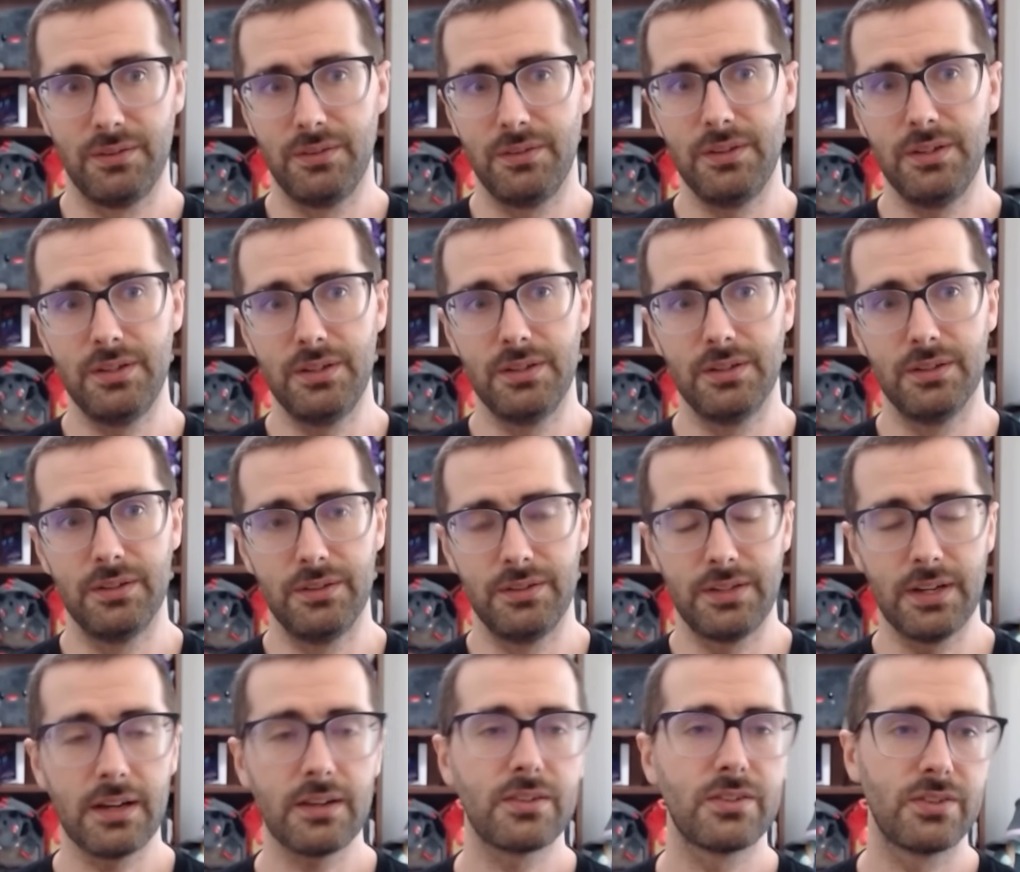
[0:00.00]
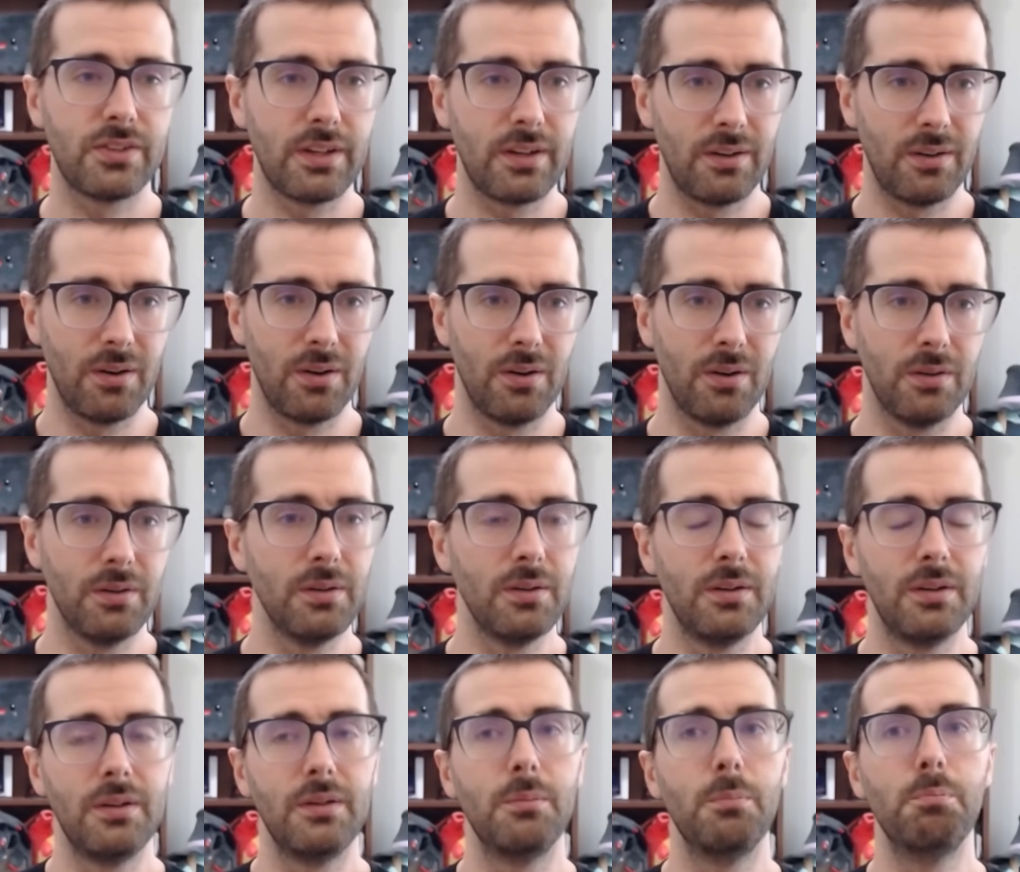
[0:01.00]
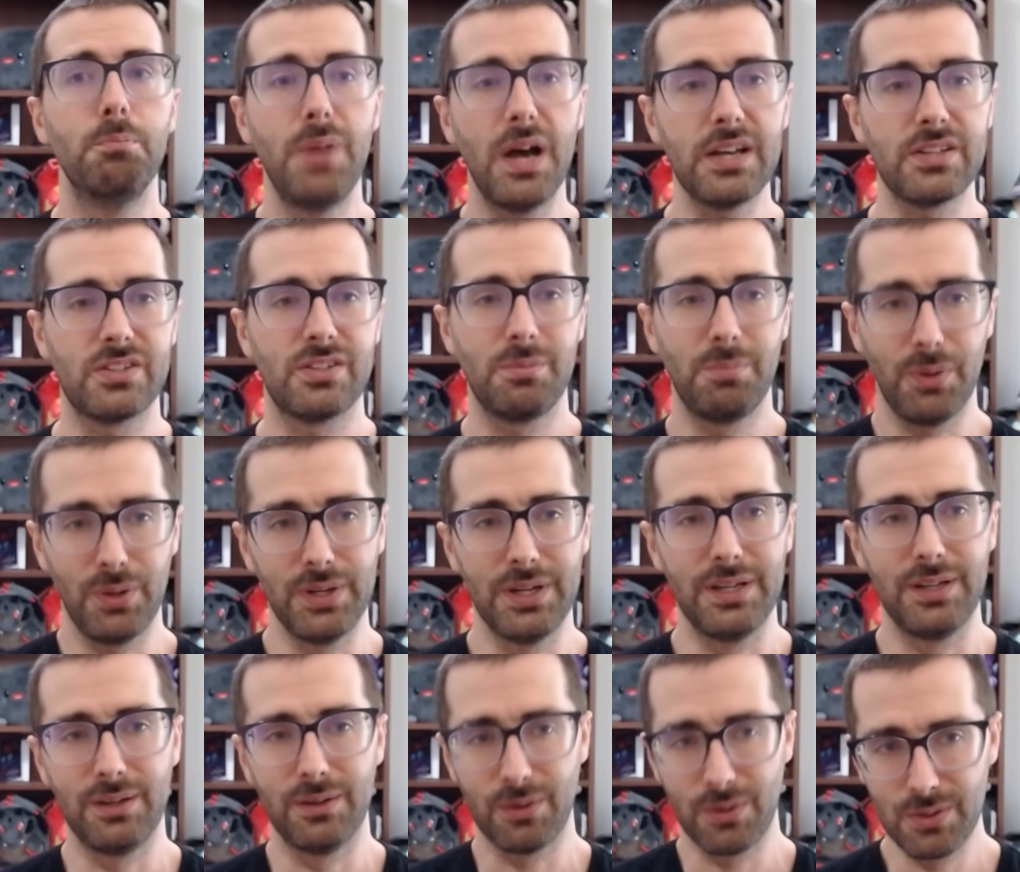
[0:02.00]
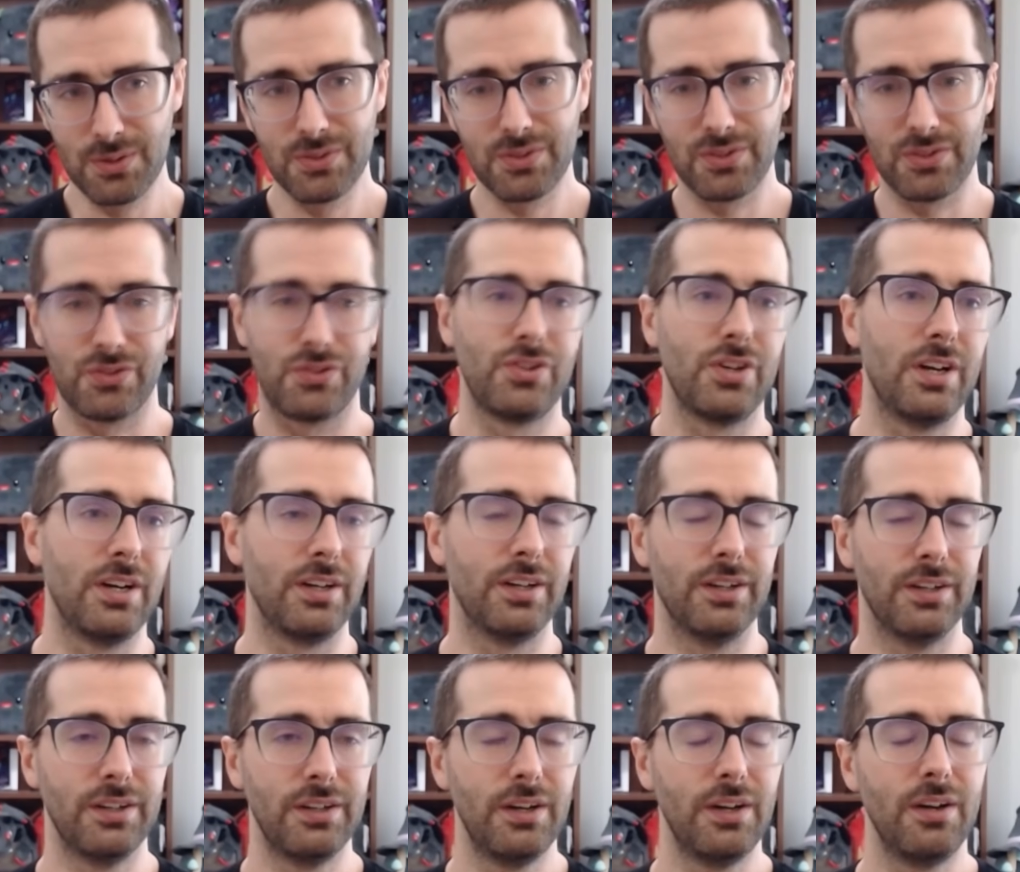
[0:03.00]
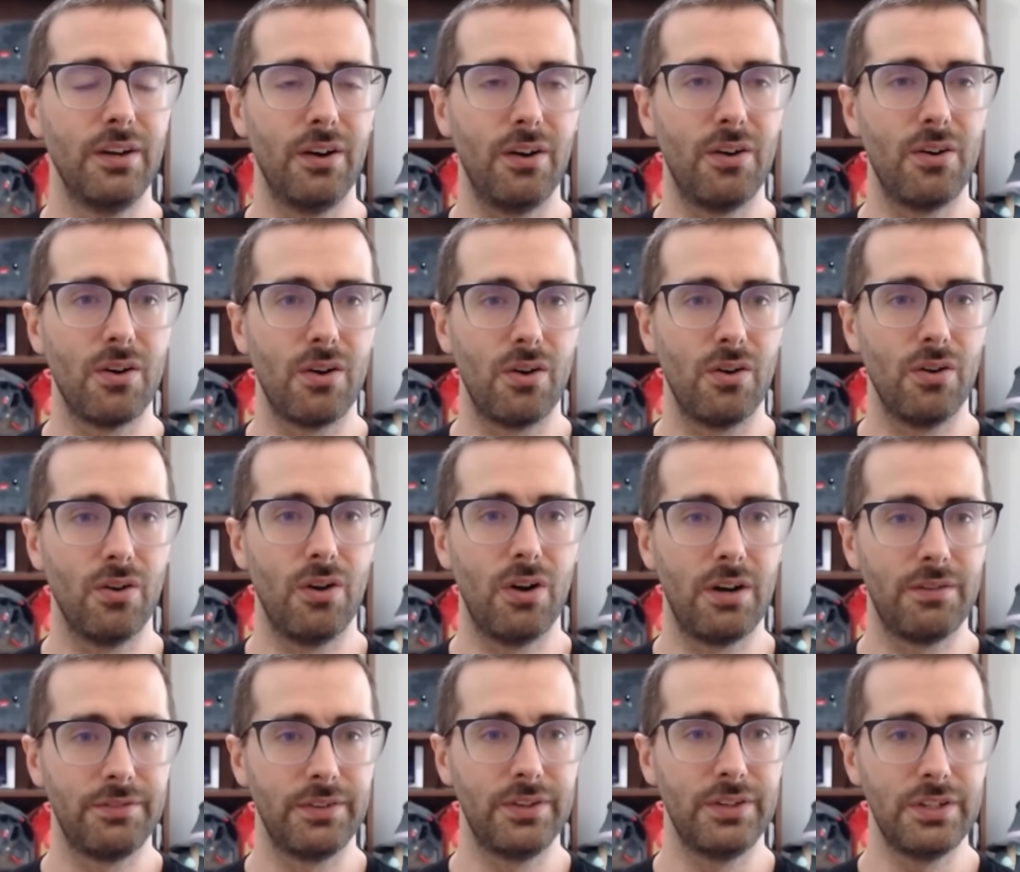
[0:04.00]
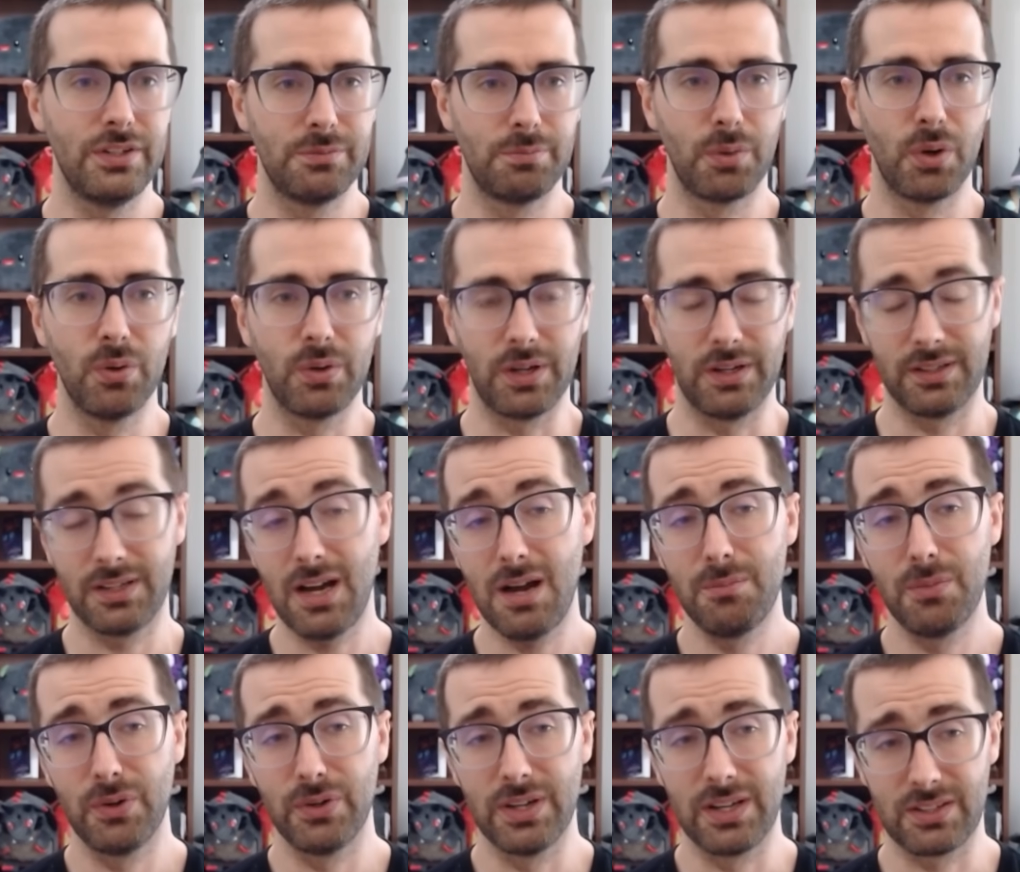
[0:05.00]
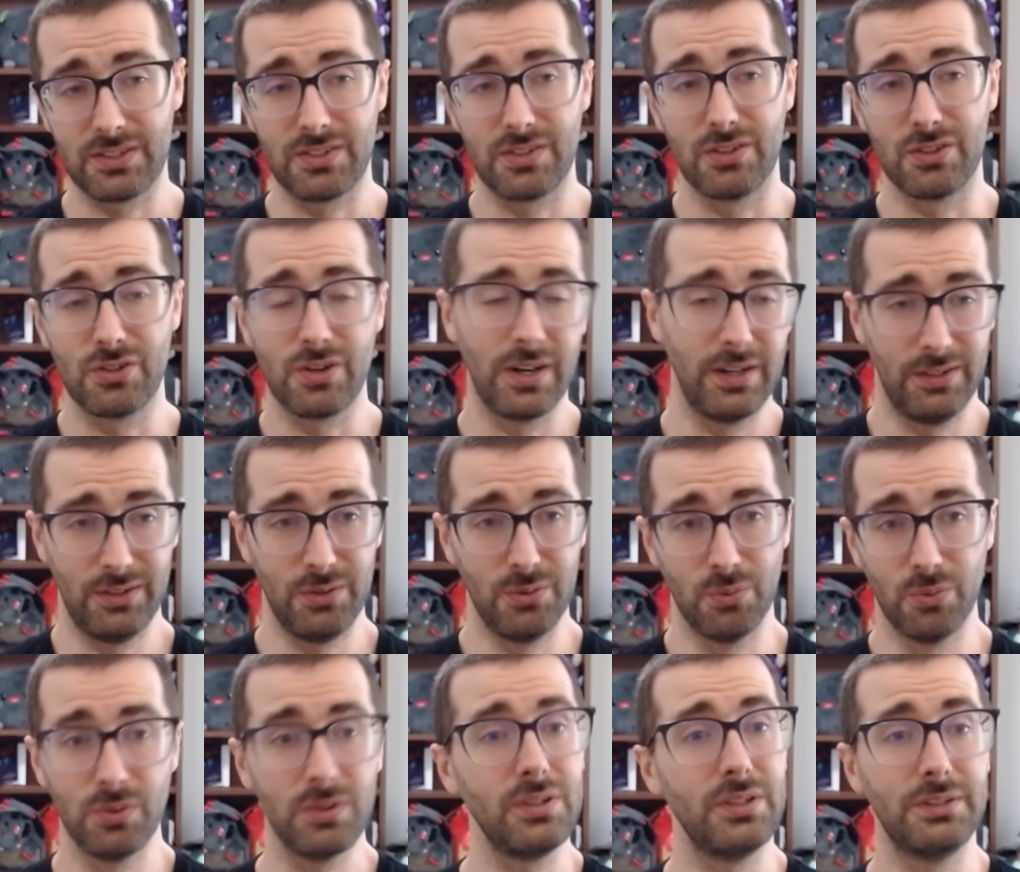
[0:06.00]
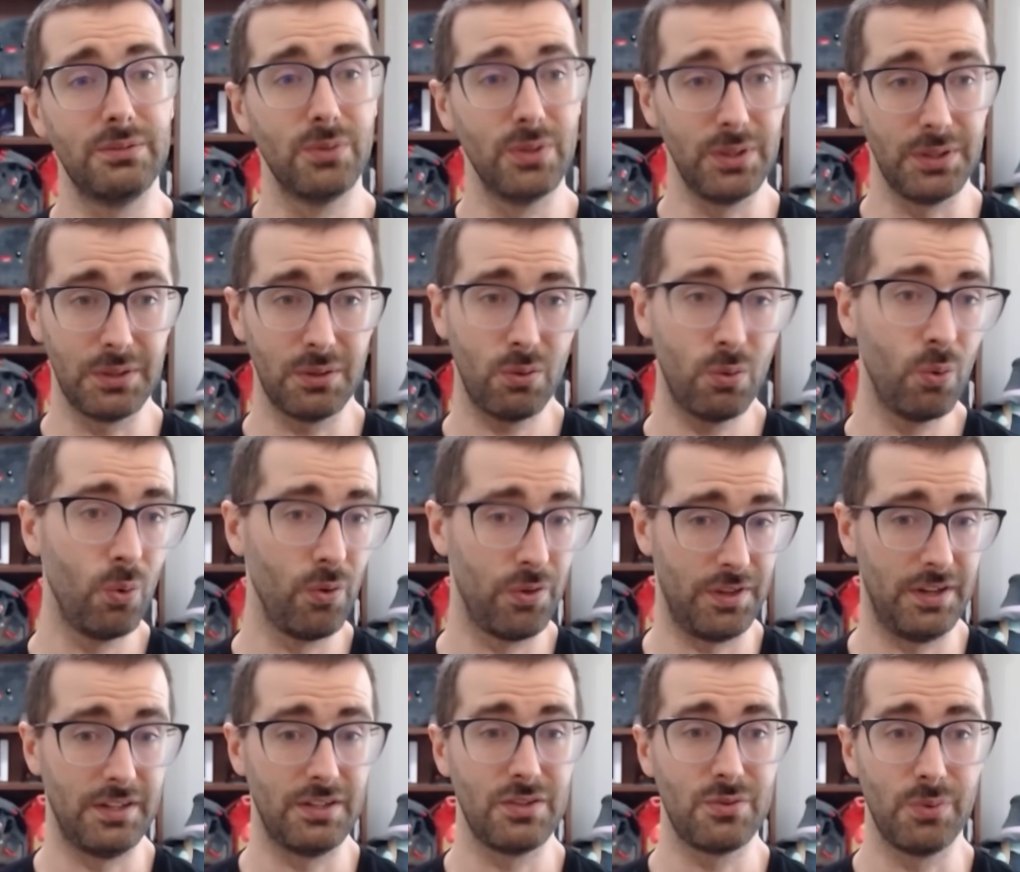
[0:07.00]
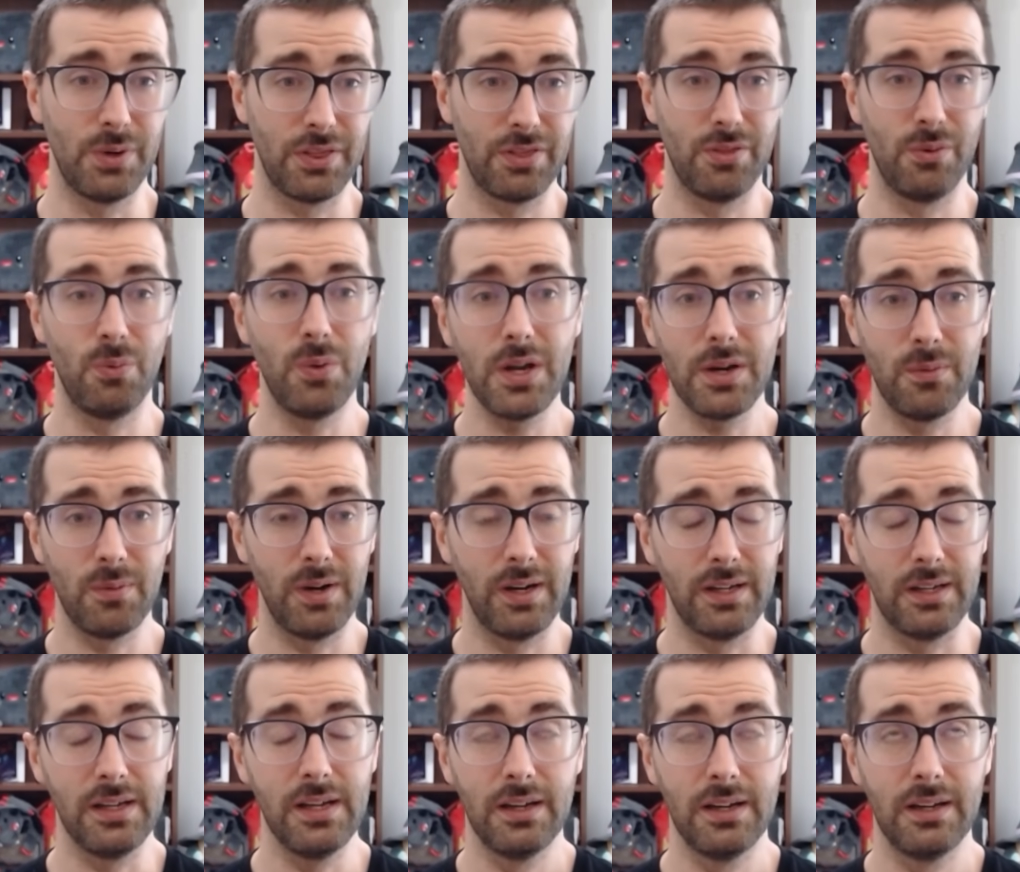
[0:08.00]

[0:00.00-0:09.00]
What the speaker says: The decks that are best playing Urza's Saga are often these broken combo decks that are trying to do really, really cool things with the One Ring,